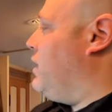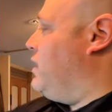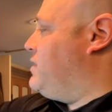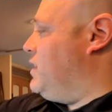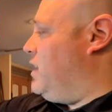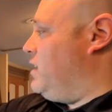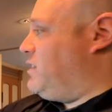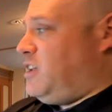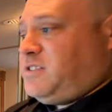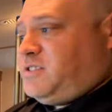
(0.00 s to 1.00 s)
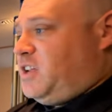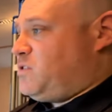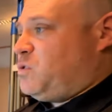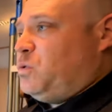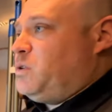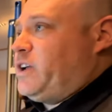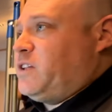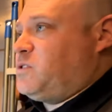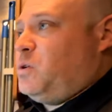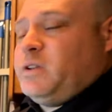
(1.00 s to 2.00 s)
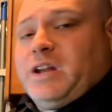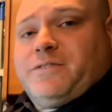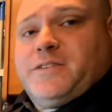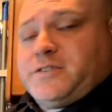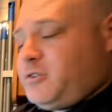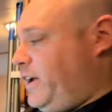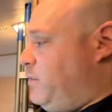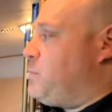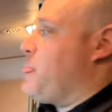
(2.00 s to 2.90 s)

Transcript: it, uh, it, it, stays cool. It gets cold enough. It's great.